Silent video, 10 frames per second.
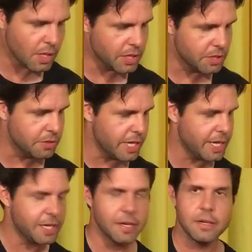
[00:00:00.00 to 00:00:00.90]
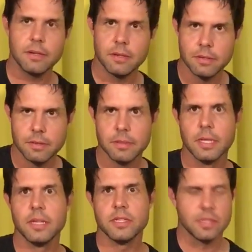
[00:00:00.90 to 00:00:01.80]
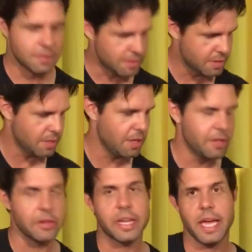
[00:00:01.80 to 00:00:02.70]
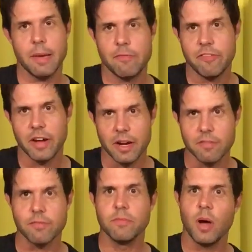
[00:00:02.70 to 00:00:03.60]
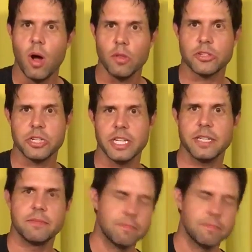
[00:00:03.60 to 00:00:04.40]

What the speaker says: You could do that here. Another campfire alternate.